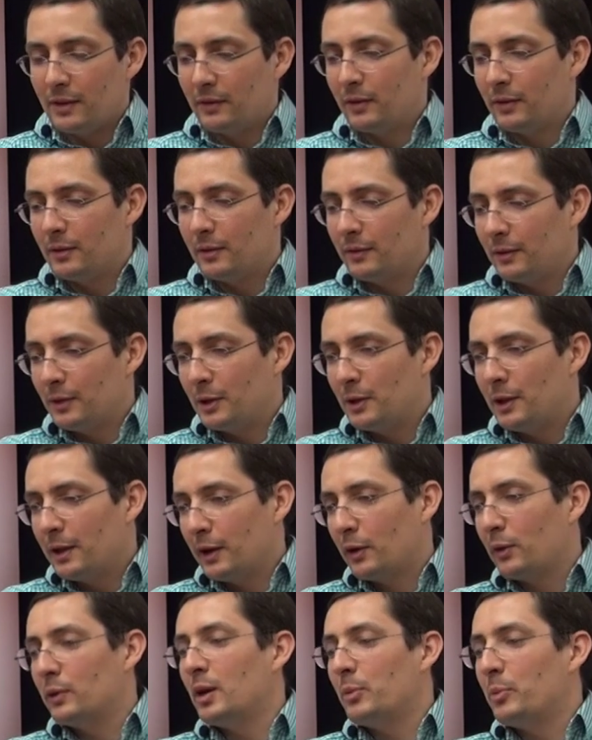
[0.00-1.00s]
as an early
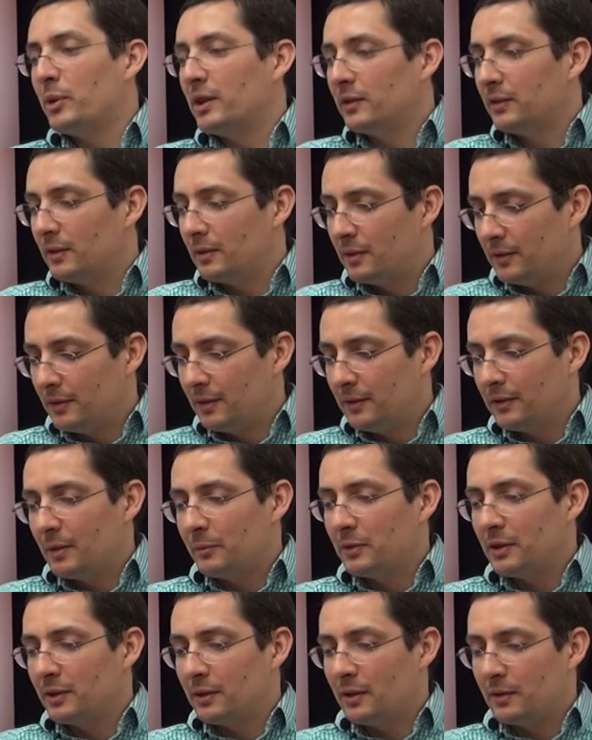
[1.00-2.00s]
career person, this is
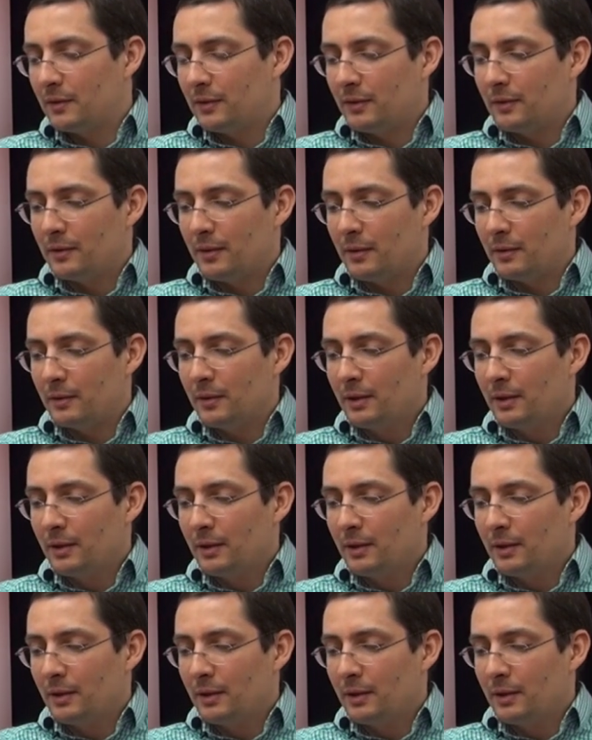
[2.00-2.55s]
something that's,